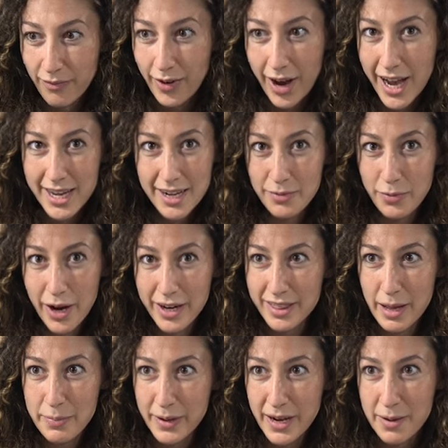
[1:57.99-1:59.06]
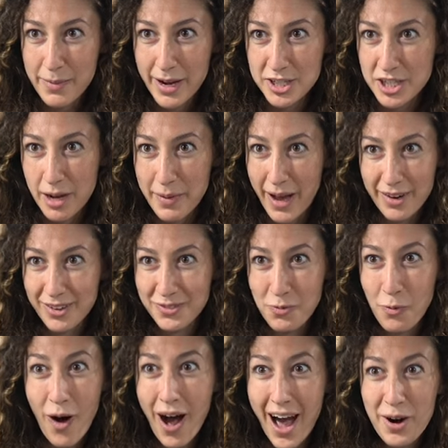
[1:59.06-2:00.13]
why why did that become my job? I don't Because
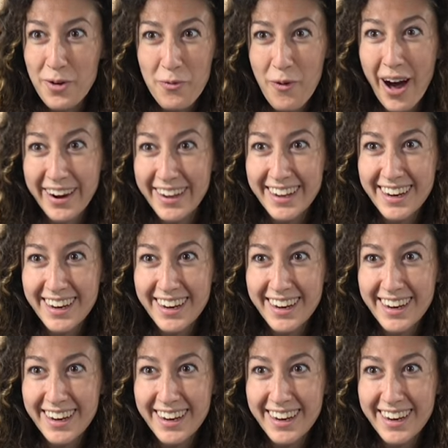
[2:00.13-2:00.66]
I said I don't that's